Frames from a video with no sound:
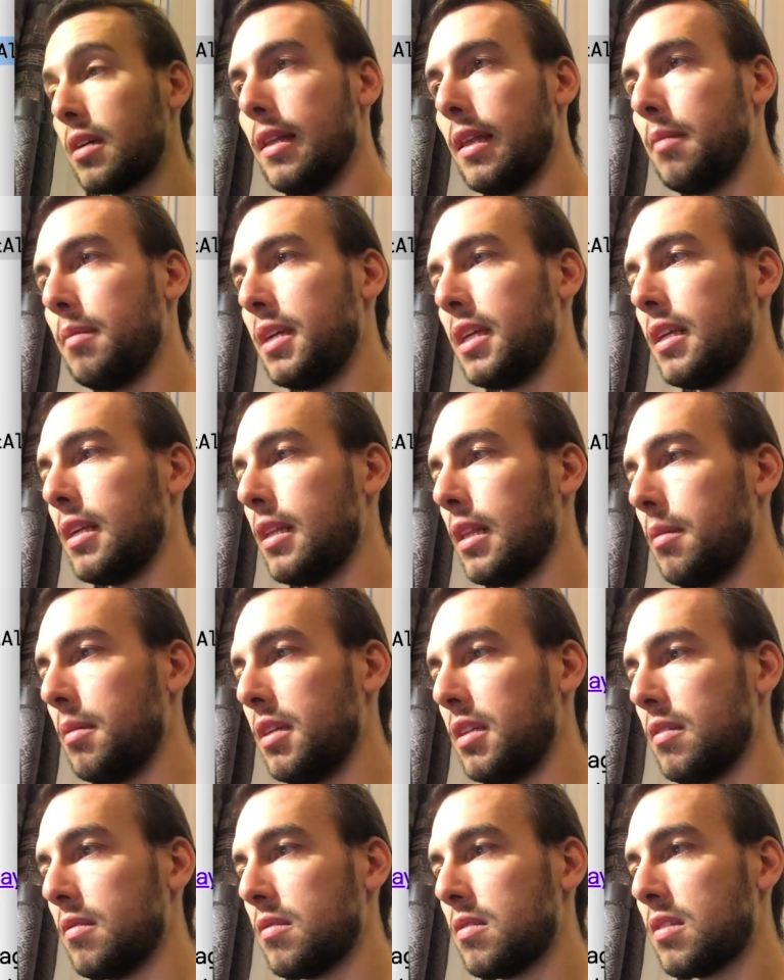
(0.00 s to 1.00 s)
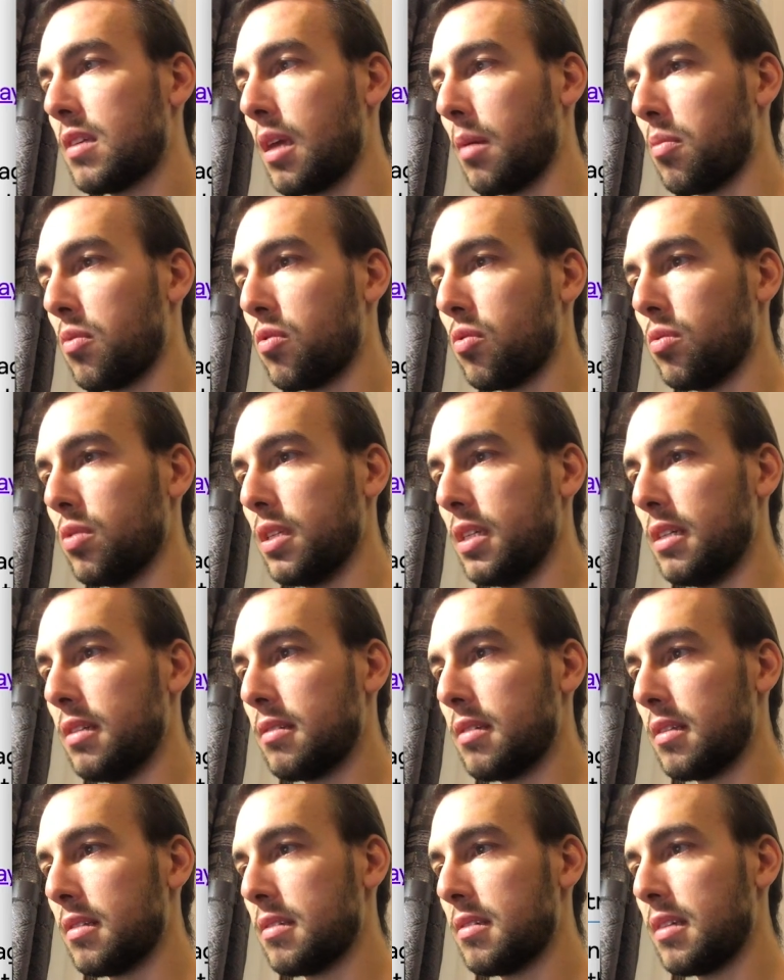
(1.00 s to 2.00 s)
Let me skip through
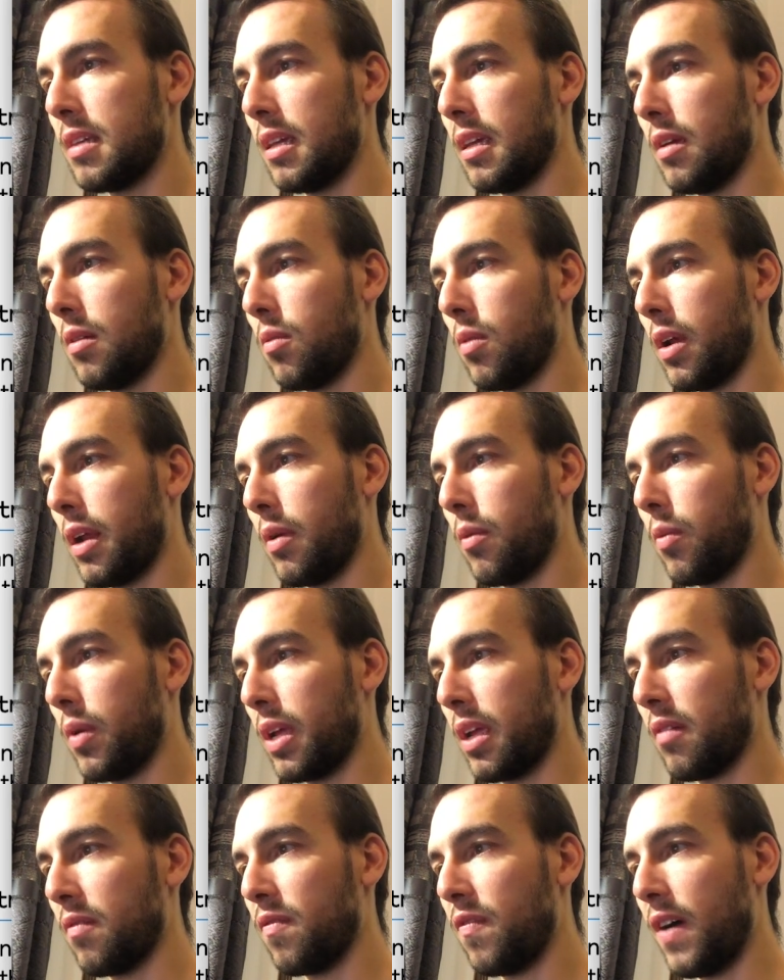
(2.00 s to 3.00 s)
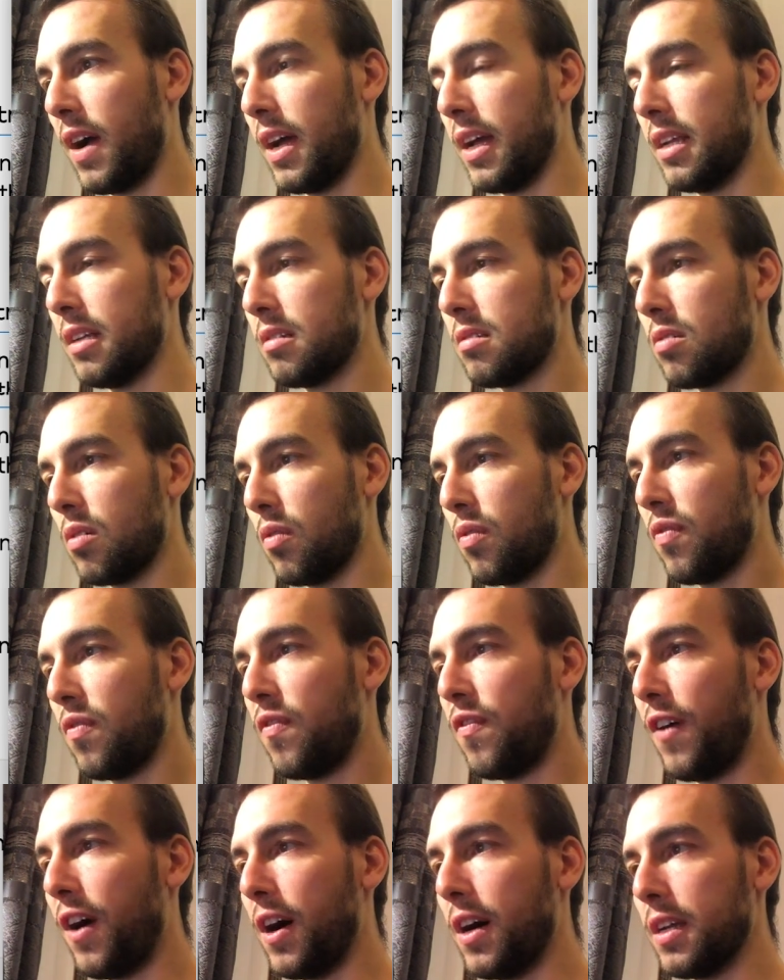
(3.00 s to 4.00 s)
these and see what we can find. So
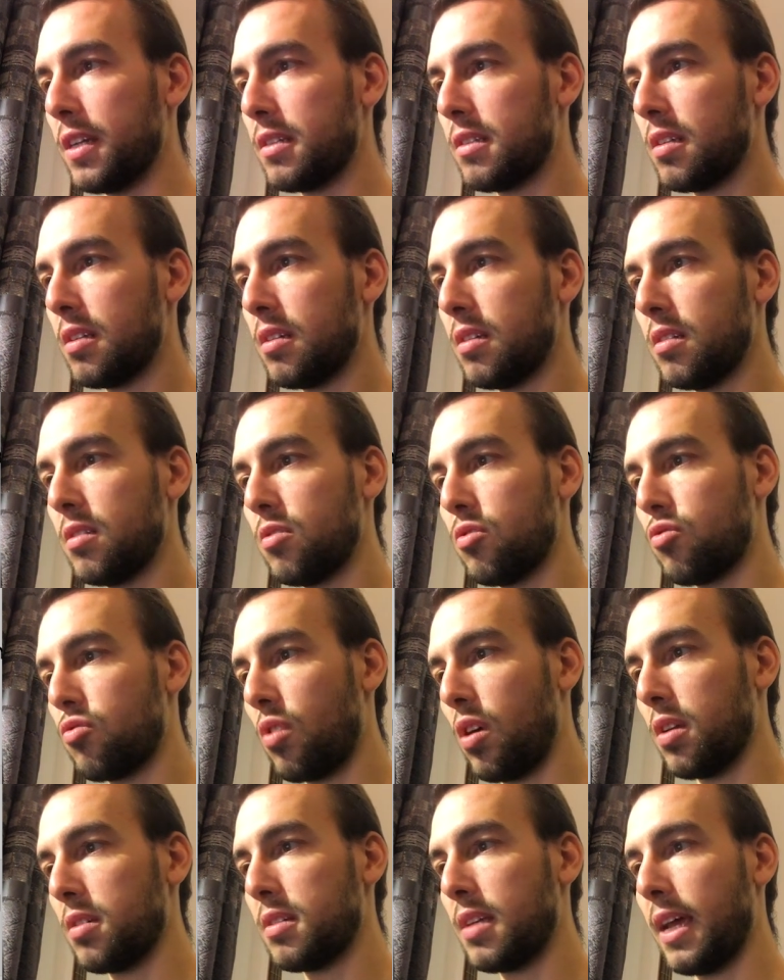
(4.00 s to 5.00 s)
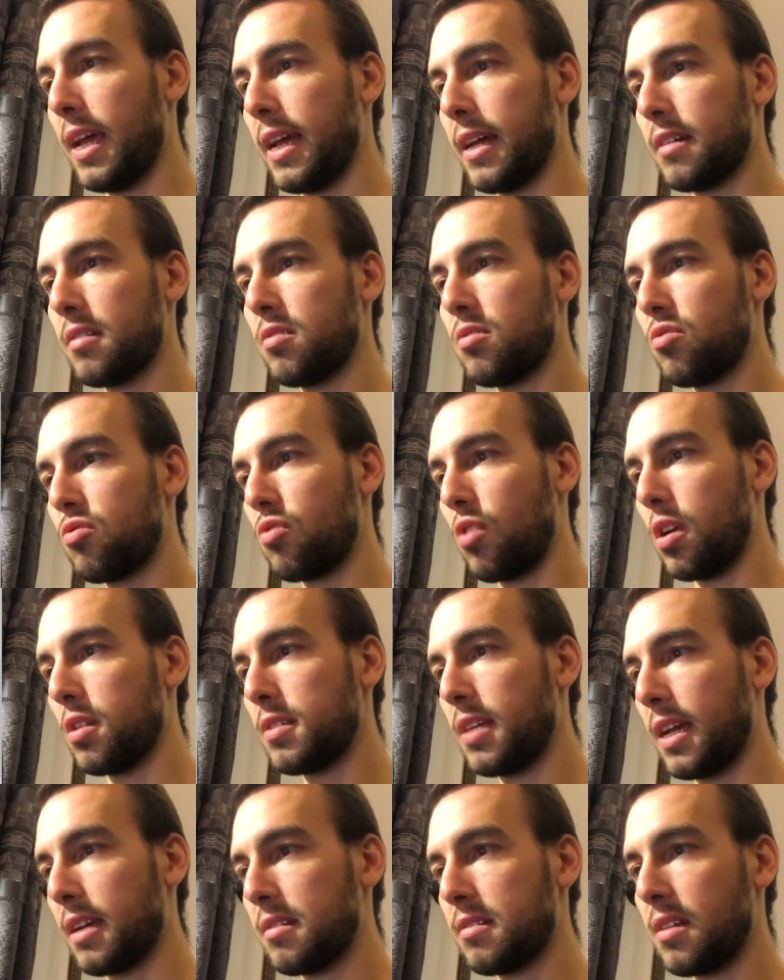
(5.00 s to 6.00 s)
font, draw
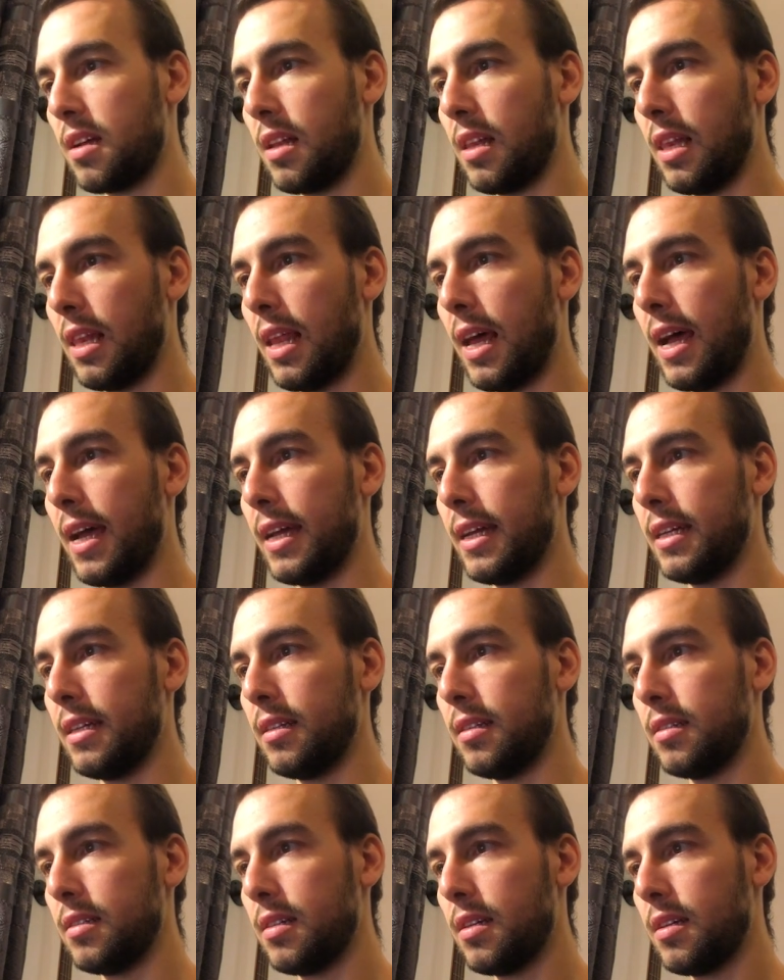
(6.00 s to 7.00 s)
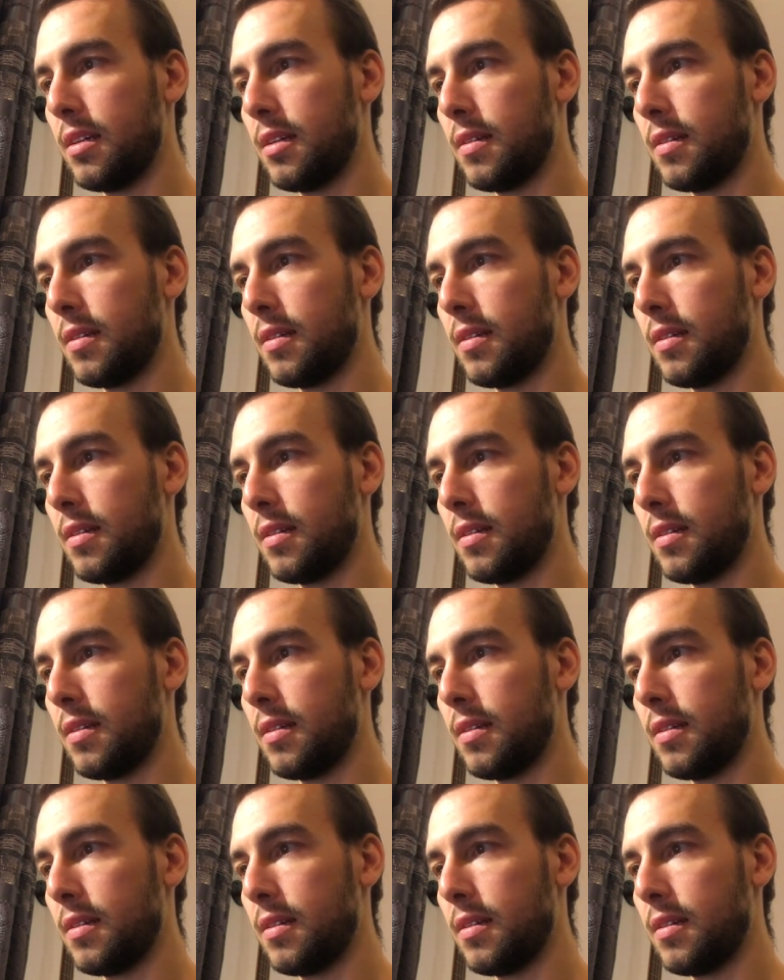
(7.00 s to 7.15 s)
text aligned.